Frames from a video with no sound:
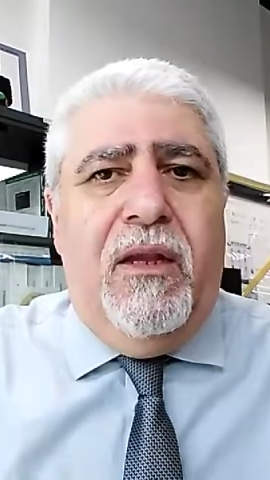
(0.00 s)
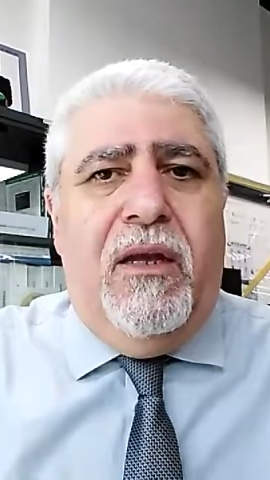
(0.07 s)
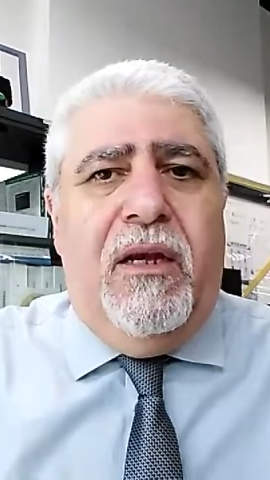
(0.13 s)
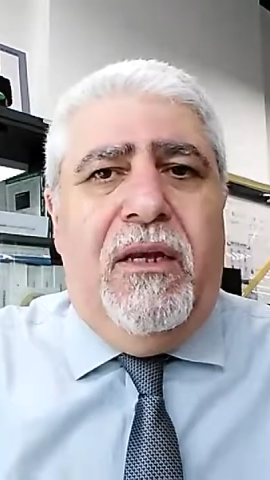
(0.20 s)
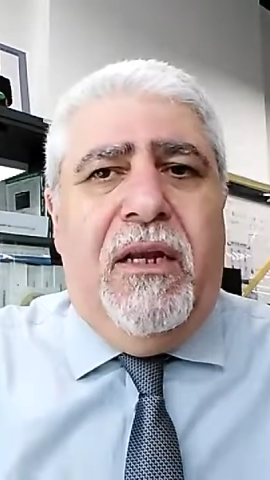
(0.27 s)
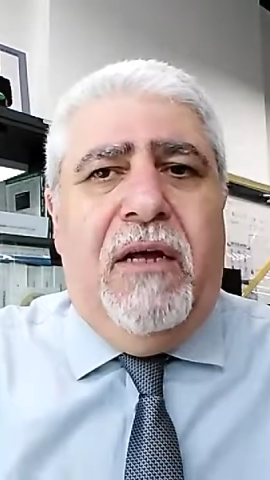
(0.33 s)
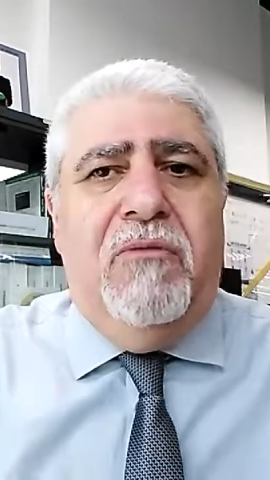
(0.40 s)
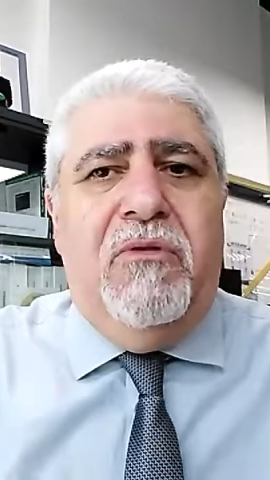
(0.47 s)

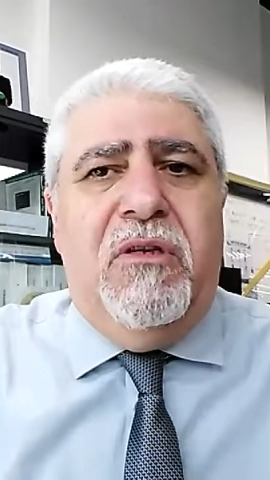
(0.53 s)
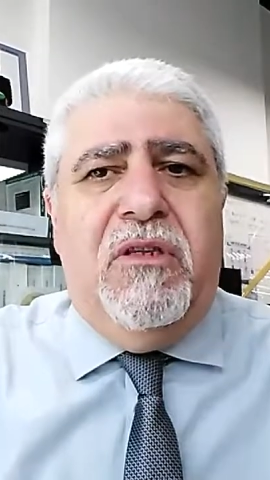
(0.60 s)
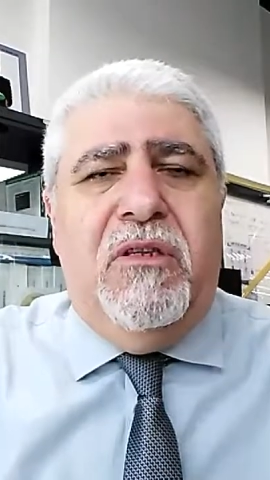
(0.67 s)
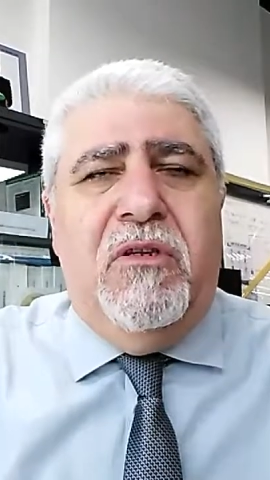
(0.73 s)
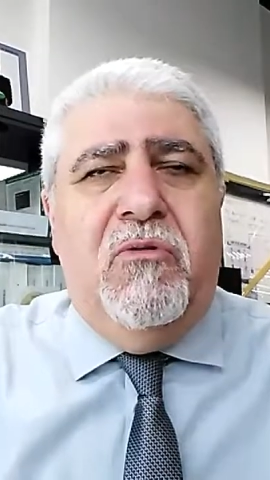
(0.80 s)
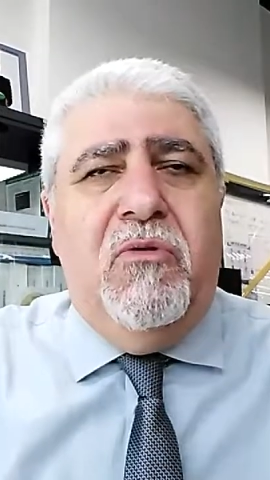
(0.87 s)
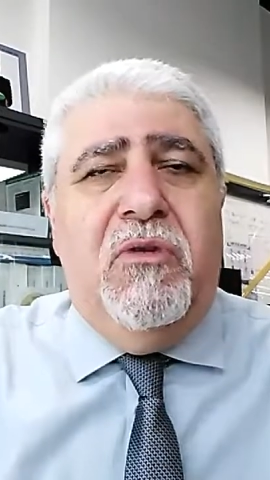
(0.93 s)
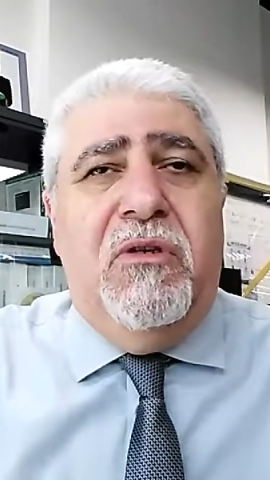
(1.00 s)
And now this
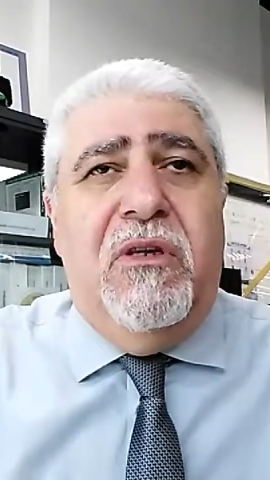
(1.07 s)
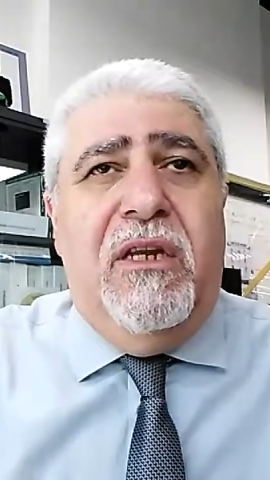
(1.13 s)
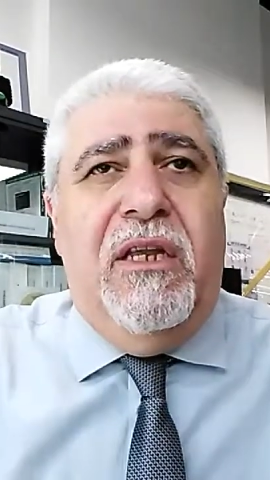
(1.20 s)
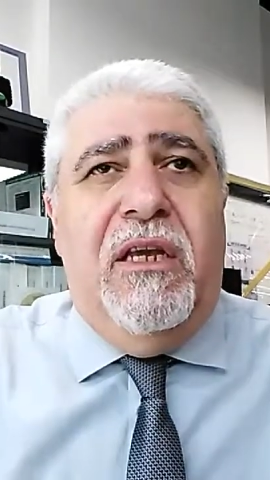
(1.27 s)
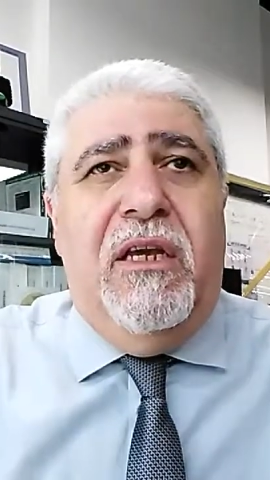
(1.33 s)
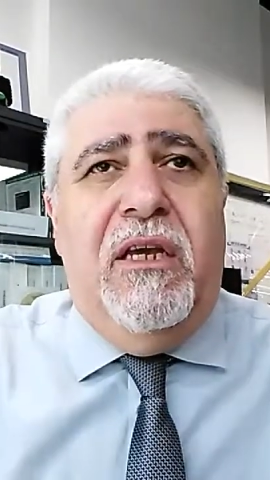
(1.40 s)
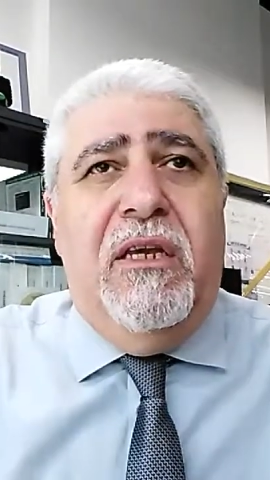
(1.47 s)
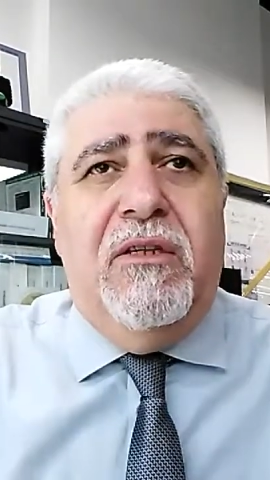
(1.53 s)

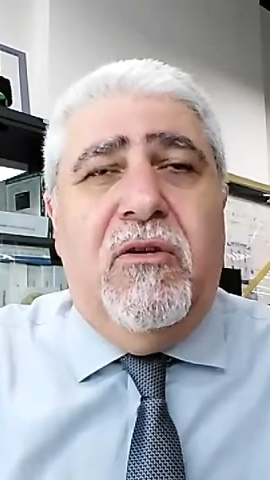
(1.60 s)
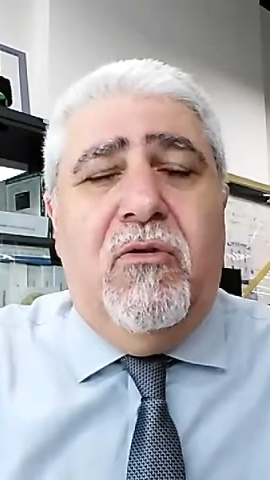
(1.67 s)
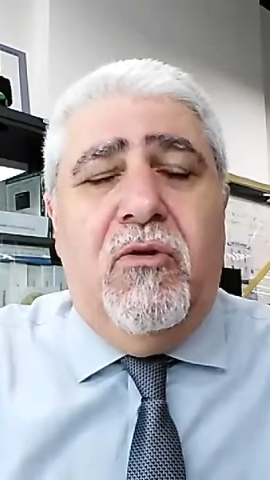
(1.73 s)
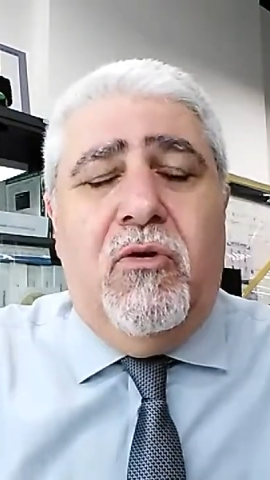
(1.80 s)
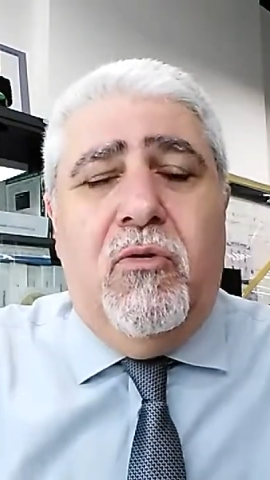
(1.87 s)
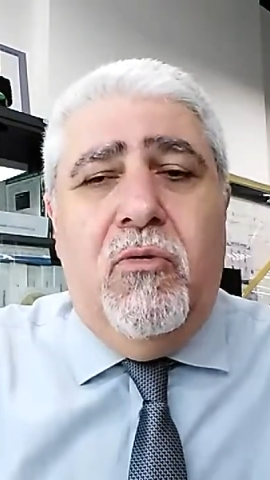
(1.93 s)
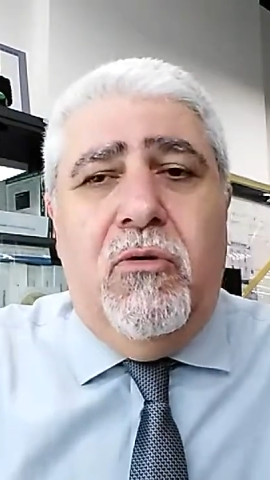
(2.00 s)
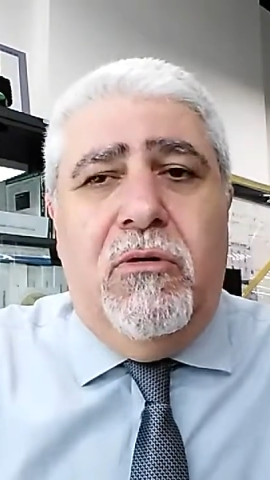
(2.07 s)
usually is a
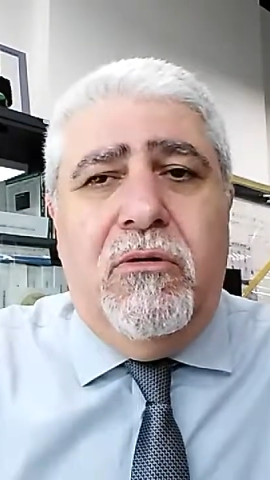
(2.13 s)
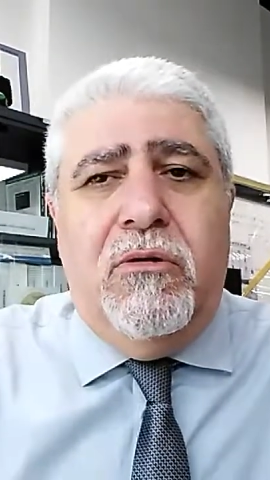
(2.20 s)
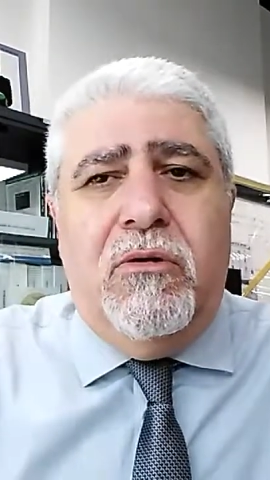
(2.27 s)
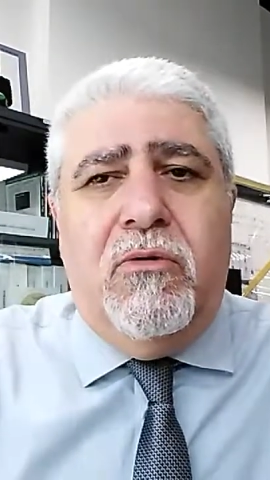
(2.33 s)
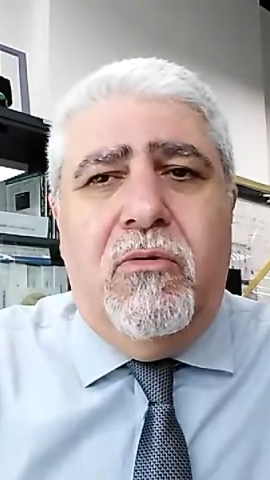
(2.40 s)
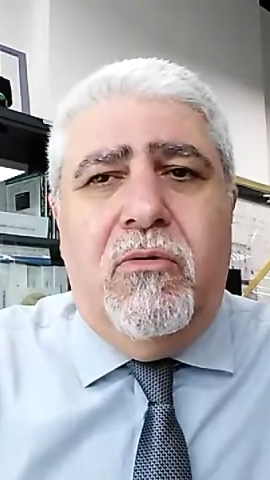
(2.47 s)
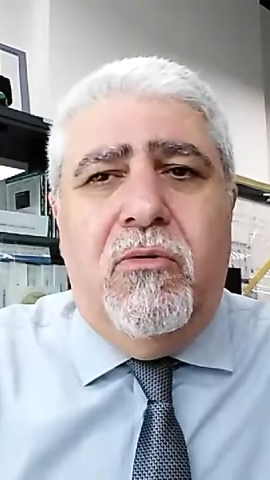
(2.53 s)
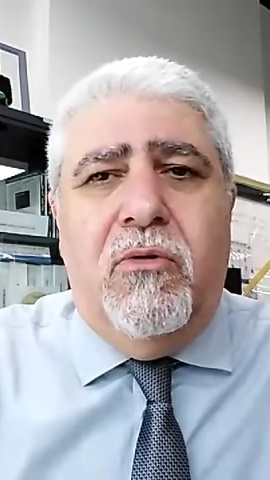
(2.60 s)
good tool
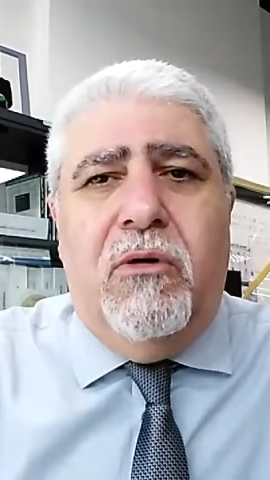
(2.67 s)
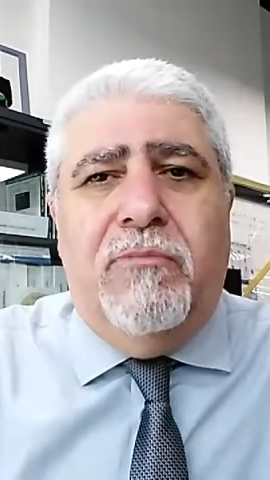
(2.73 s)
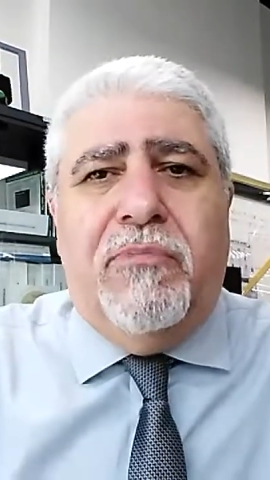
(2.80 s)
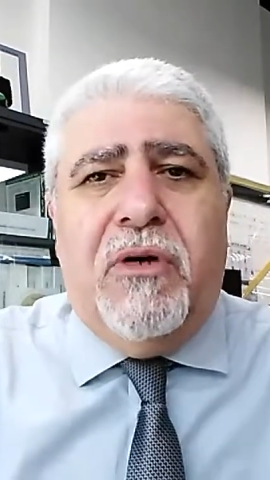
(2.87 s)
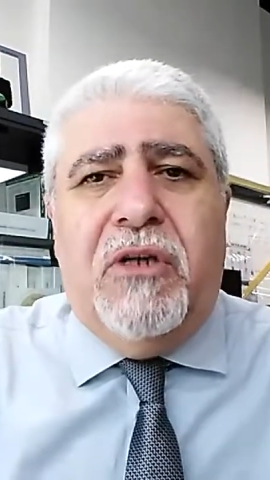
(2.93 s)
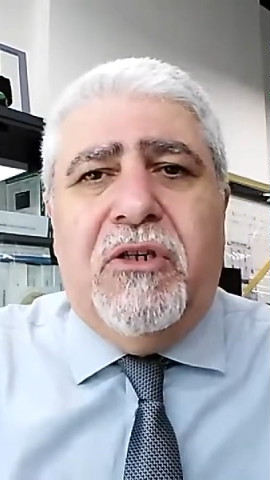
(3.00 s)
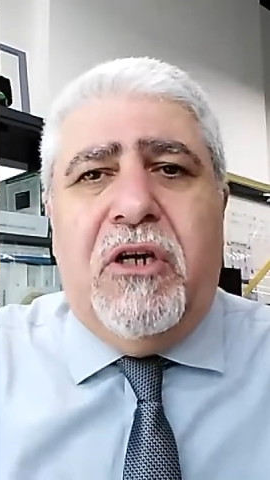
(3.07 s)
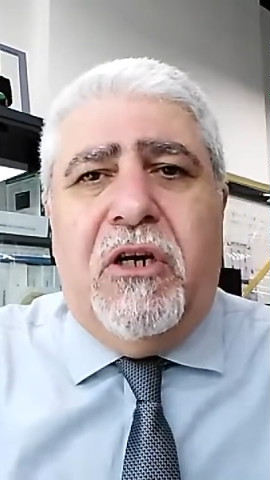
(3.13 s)
to do on
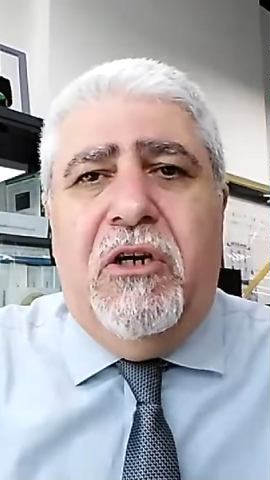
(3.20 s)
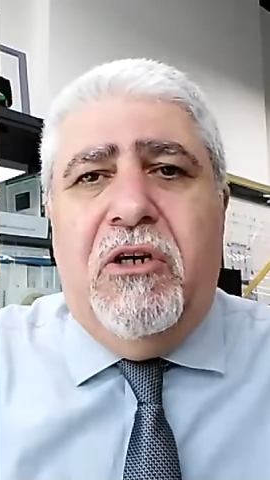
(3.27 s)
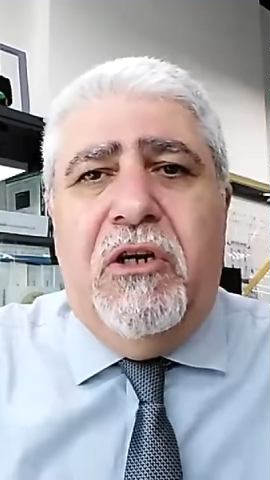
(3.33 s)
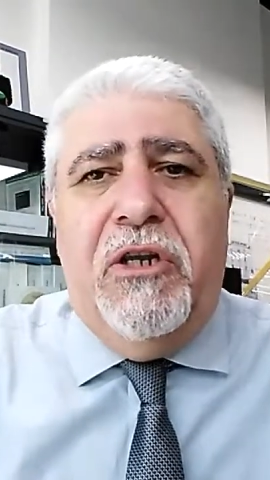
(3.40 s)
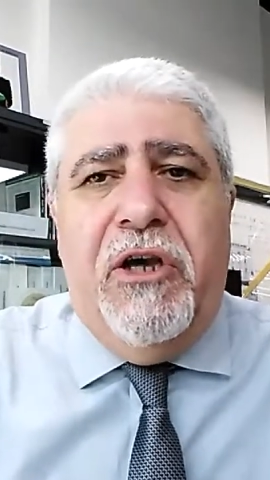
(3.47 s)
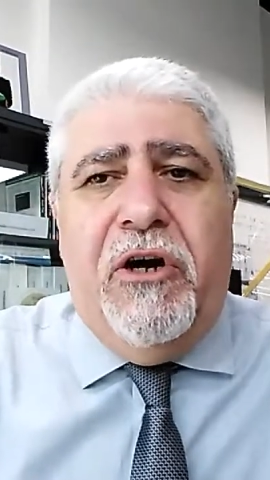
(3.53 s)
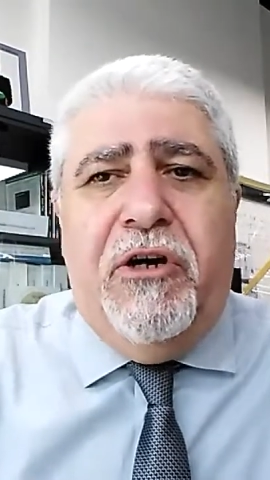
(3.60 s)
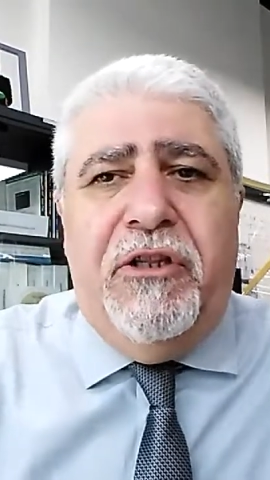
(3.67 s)
project
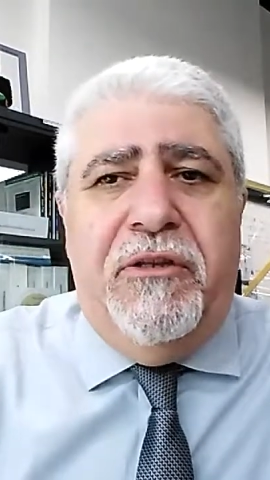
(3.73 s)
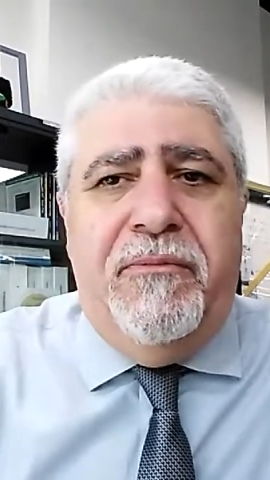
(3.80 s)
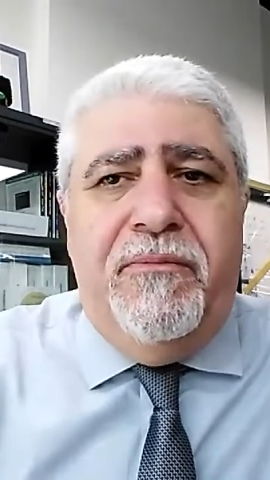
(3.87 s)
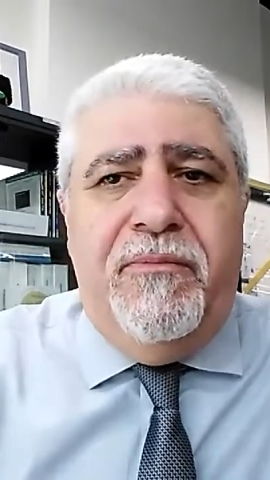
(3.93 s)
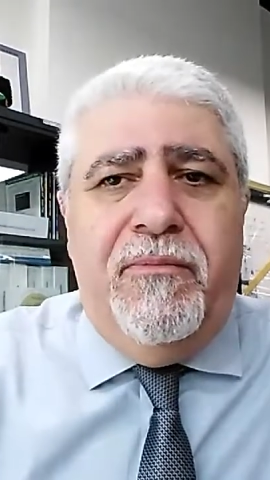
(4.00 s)
early on